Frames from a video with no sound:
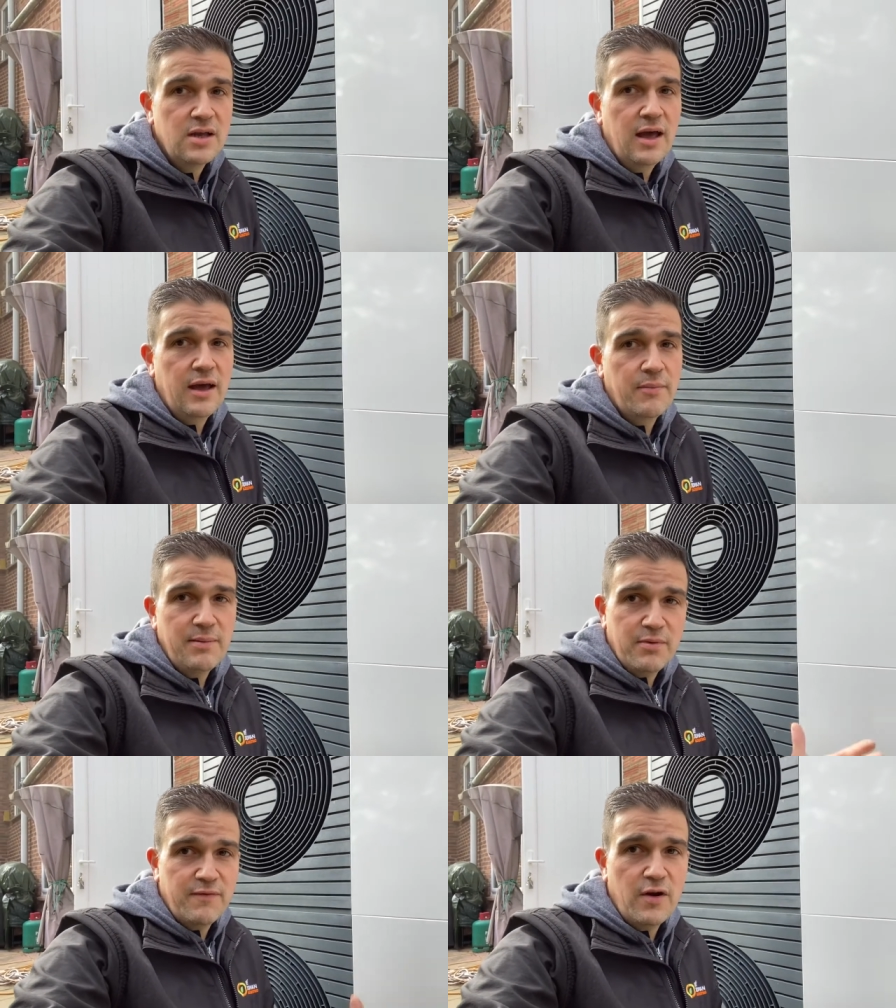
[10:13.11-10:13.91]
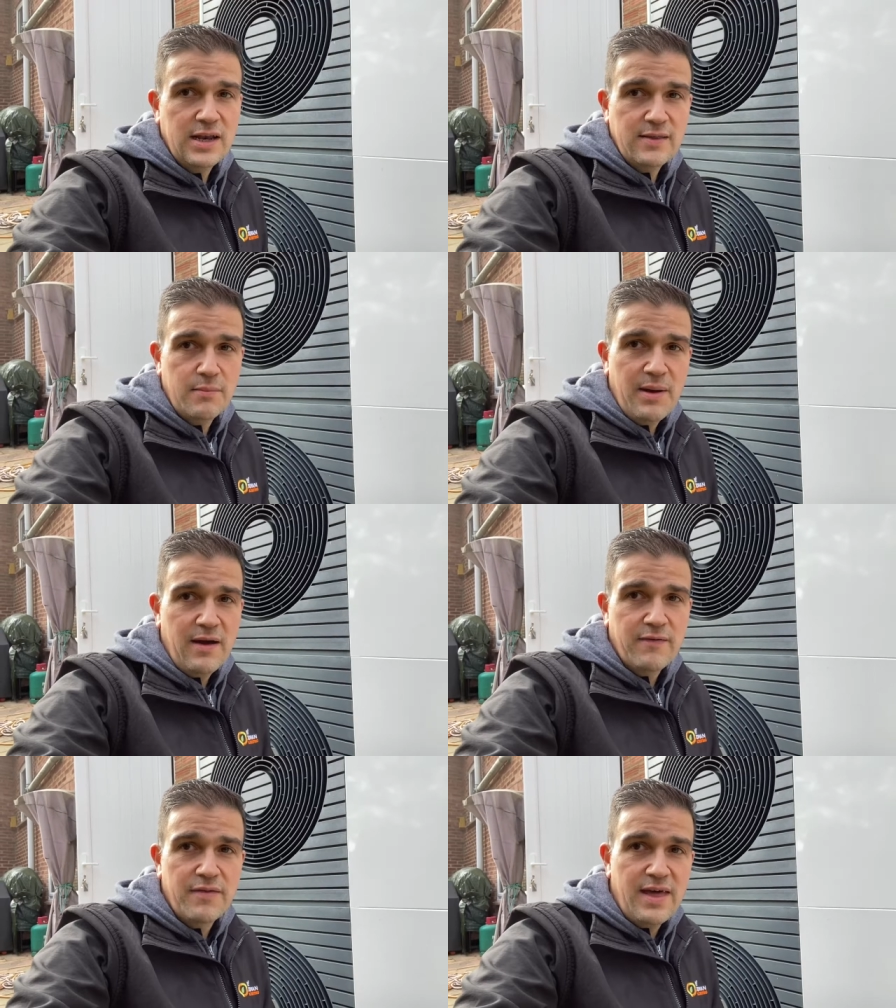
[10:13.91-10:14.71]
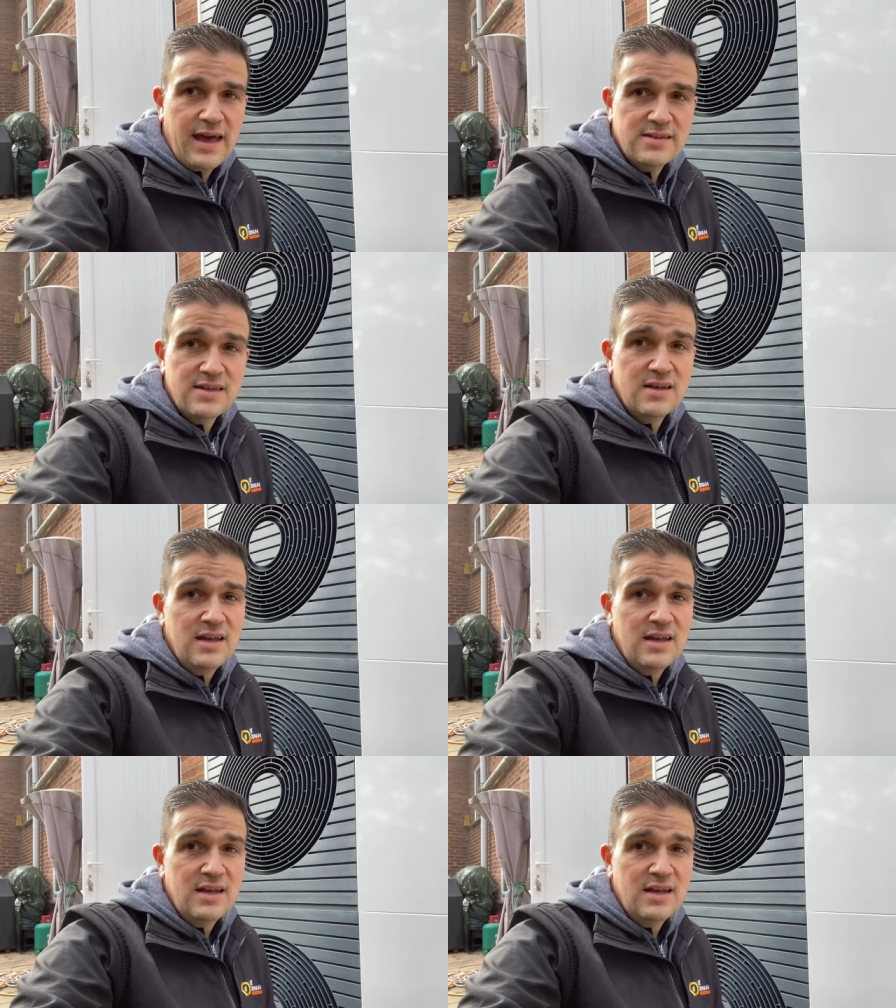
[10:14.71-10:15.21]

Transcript: um, and providing the power for that